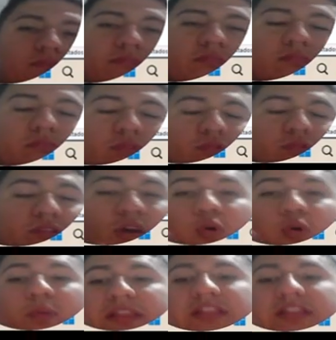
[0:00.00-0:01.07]
those are going to
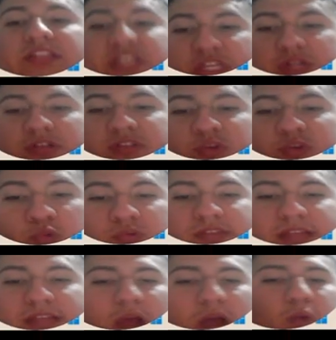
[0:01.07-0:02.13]
be the digital tools that
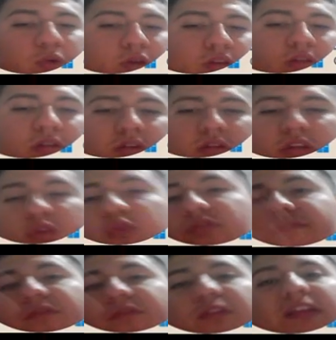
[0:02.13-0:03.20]
I would use
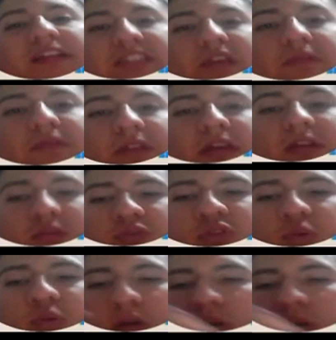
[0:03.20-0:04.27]
for the activity and to show
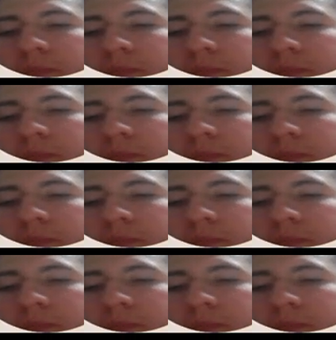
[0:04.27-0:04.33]
it up.